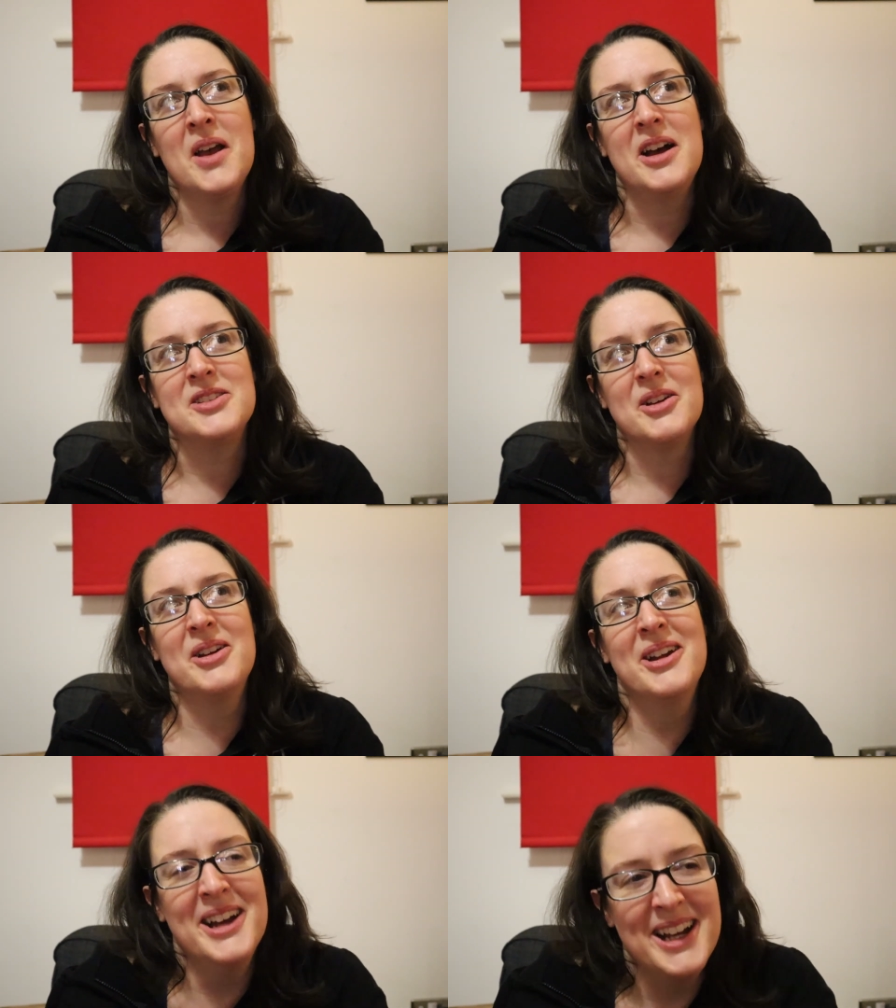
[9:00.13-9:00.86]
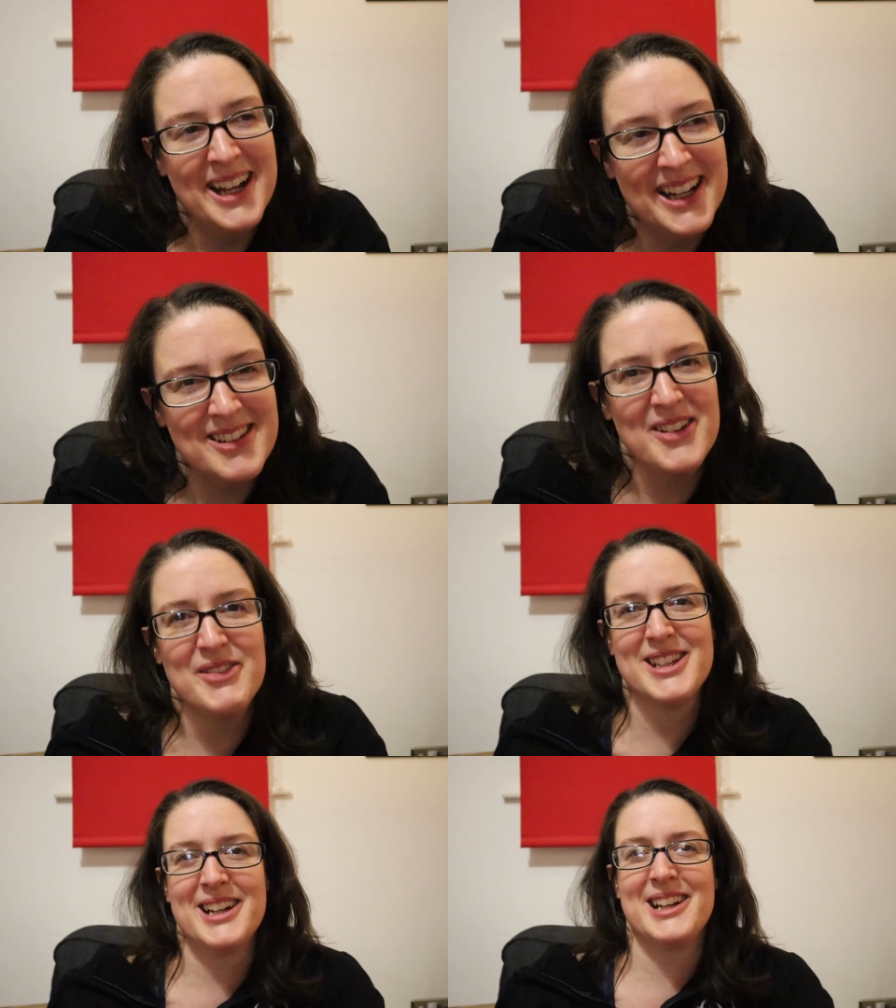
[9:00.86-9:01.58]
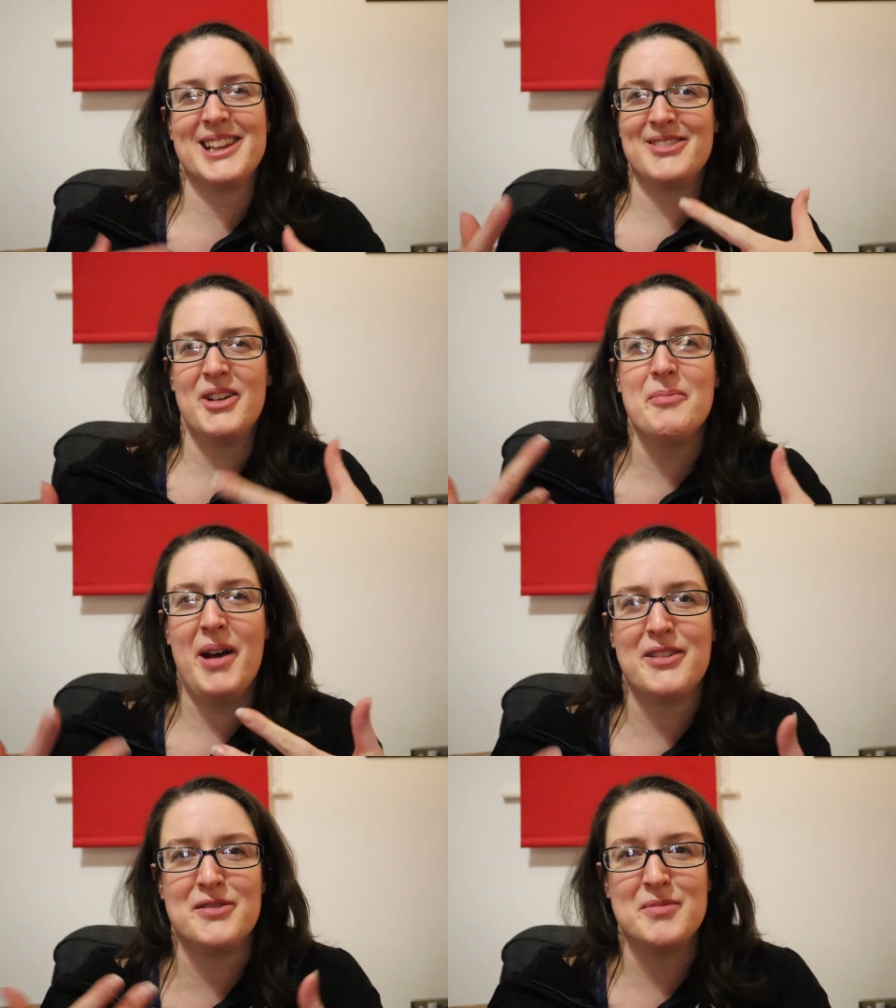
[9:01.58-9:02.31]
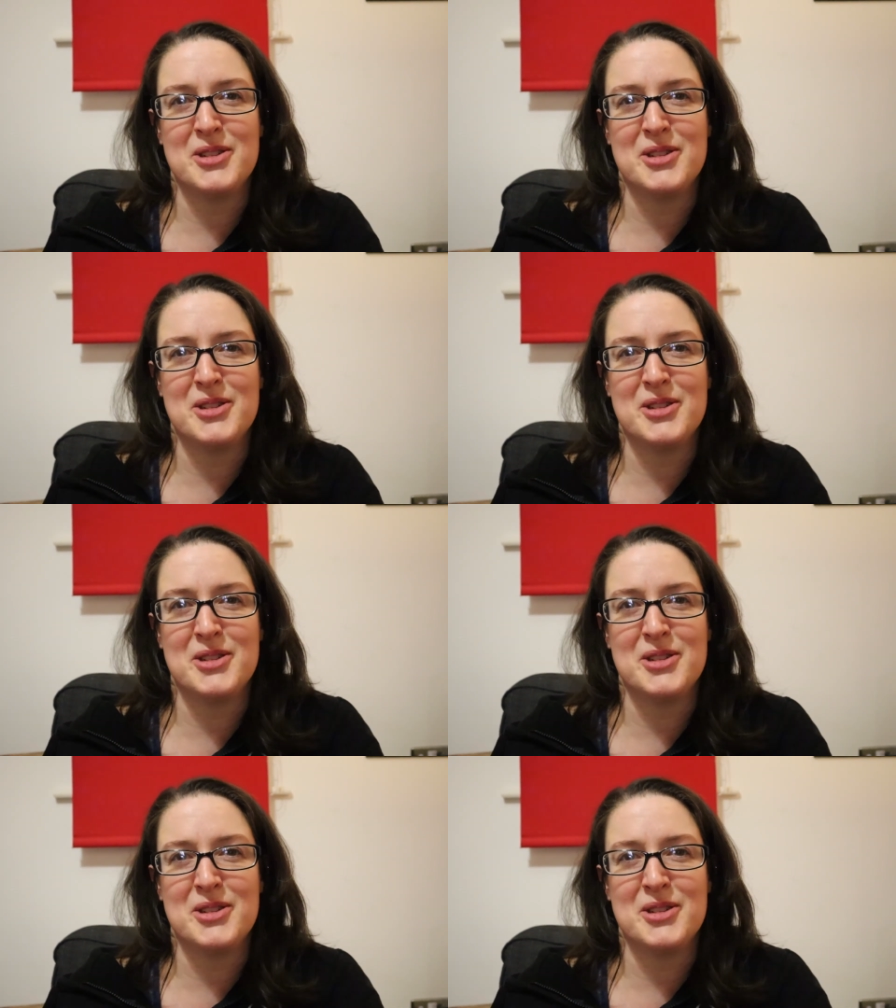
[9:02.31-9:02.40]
I don't know if it's like a throwback from